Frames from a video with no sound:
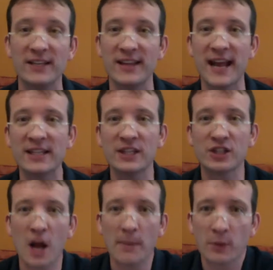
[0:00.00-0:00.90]
and that's the
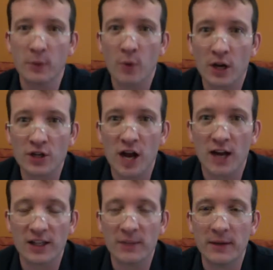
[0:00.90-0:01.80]
topic we want to talk
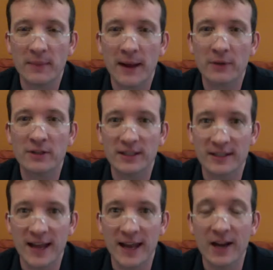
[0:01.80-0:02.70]
a little bit about
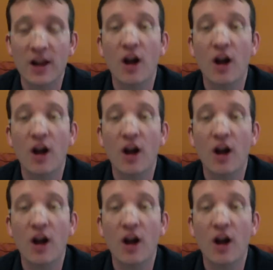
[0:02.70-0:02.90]
today.